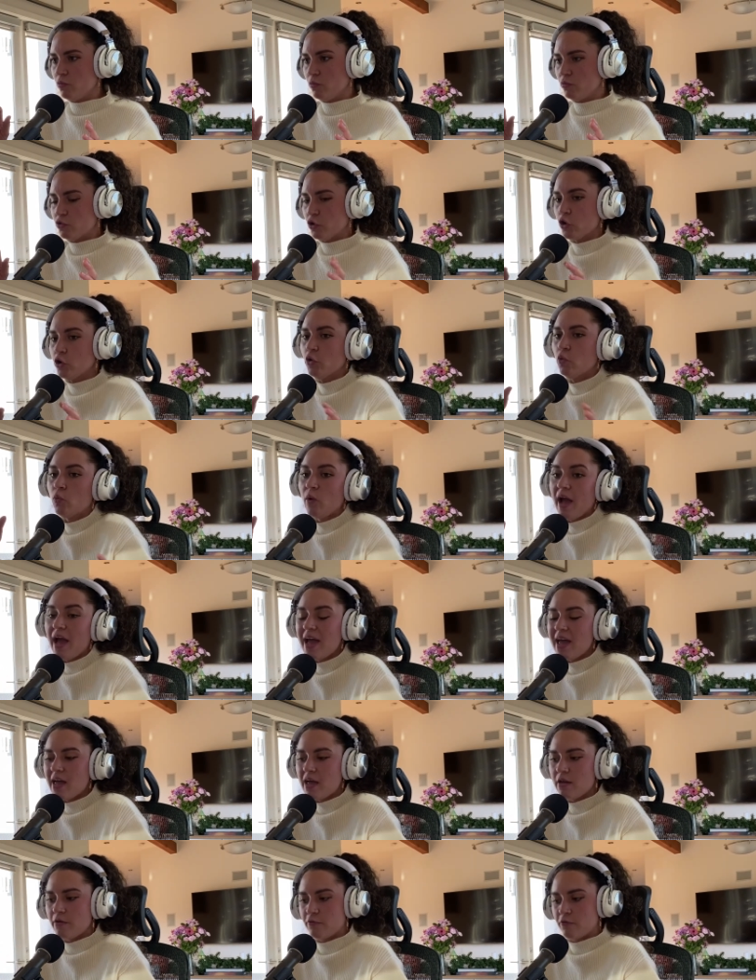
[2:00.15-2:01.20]
turn
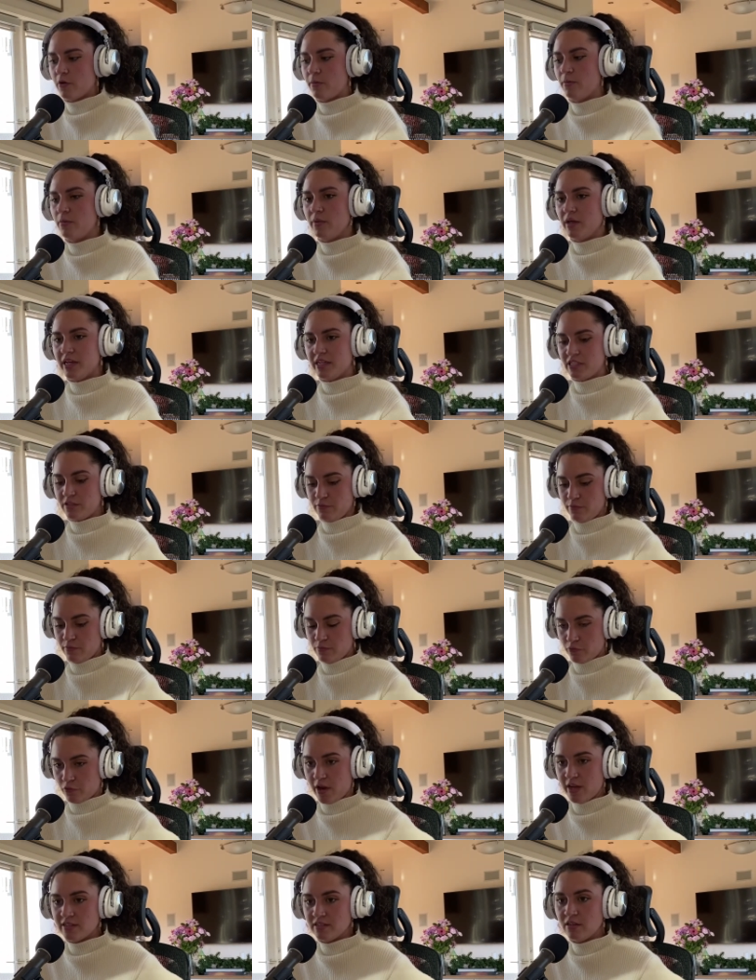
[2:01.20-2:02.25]
away from his
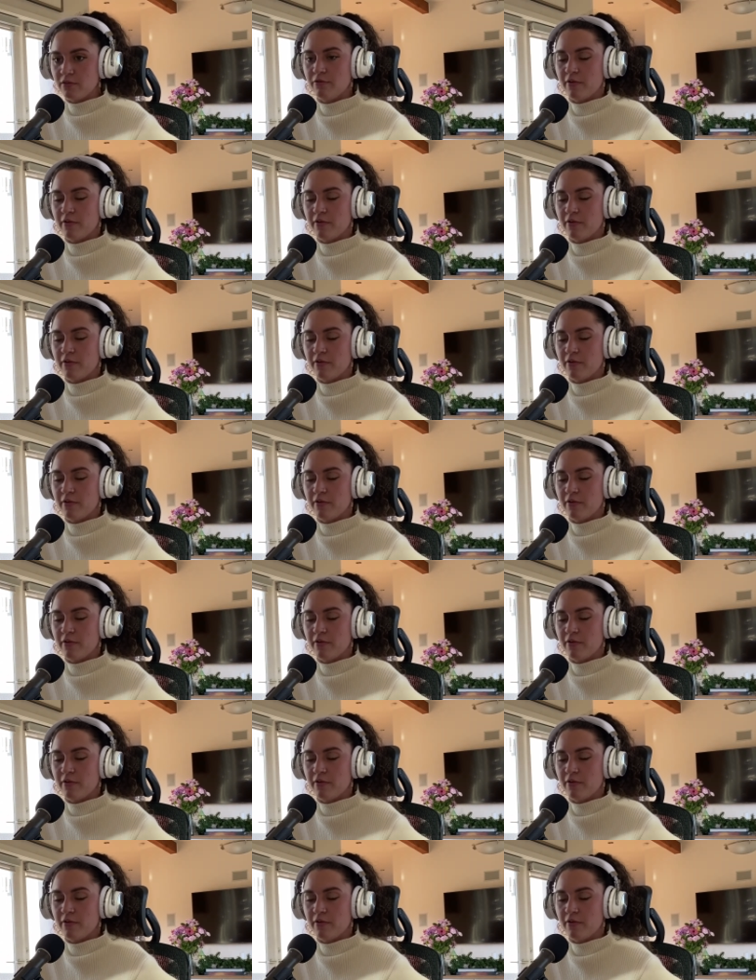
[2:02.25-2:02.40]
friends and